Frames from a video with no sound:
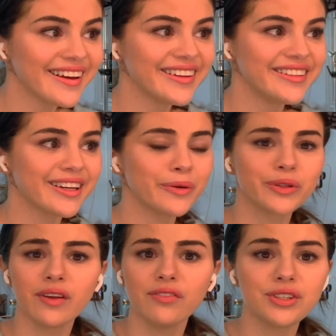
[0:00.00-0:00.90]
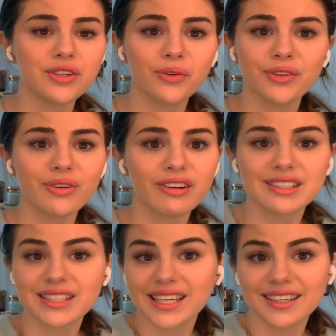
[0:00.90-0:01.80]
And I would love to know what you
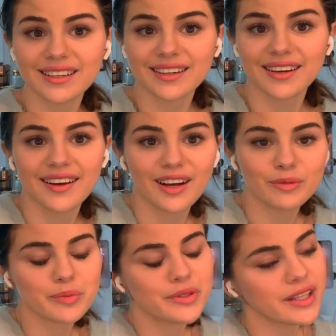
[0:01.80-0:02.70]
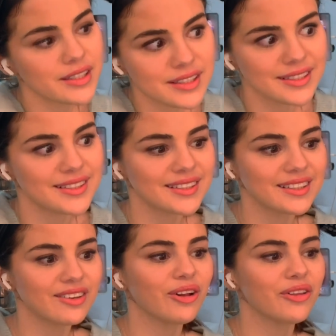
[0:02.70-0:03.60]
guys think. I'm obsessed to see
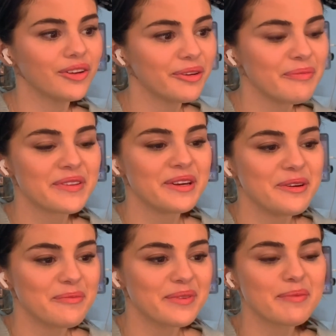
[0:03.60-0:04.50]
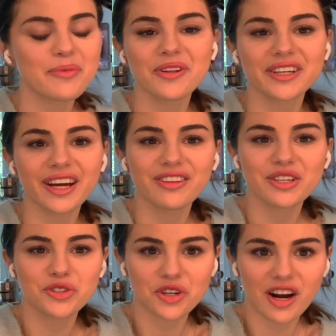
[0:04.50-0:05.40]
all the people and how they
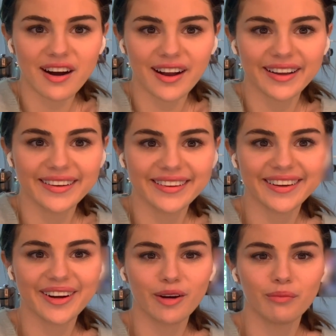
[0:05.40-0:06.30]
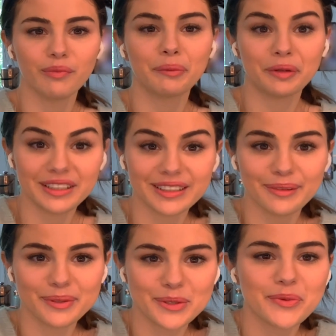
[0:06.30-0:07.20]
try my
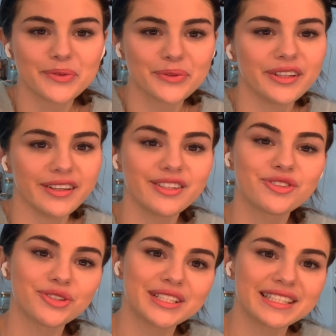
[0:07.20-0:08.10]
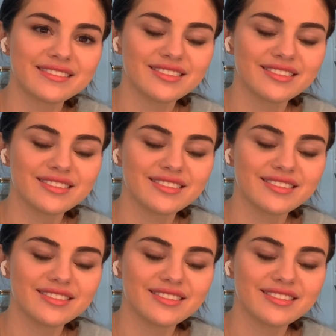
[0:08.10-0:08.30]
makeup. It's been really interesting.